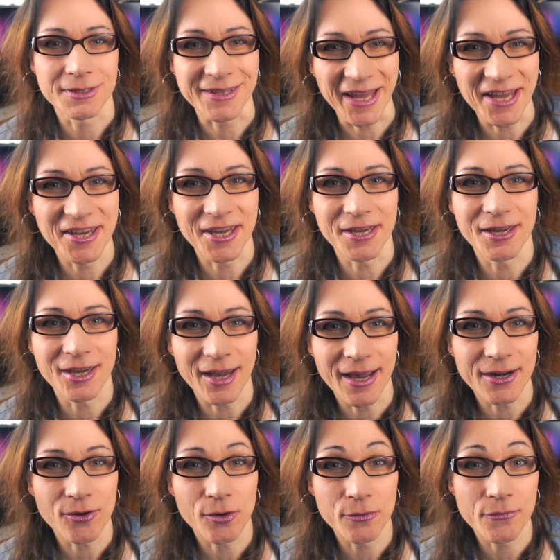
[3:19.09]
taking
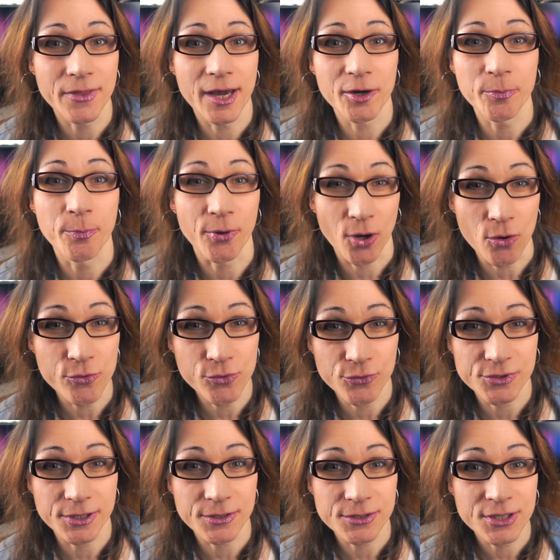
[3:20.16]
care of their Pro
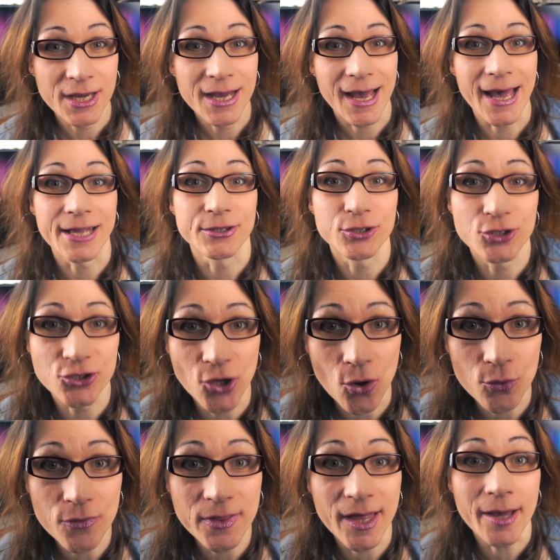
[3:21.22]
users and
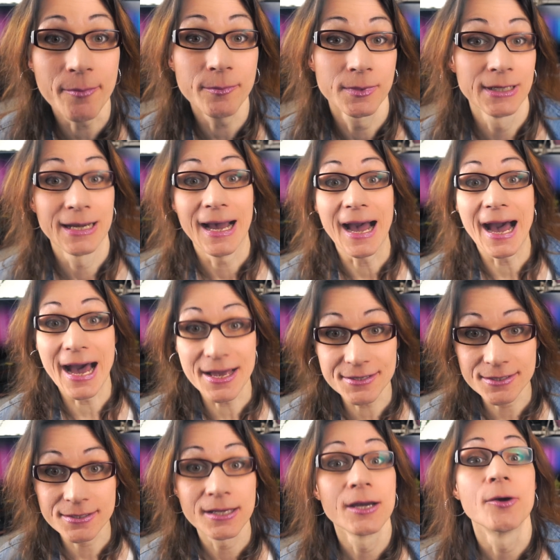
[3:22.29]
showed them
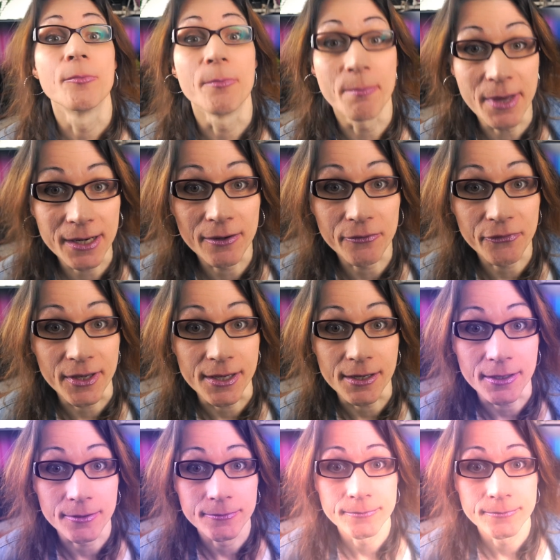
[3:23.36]
us middle finger.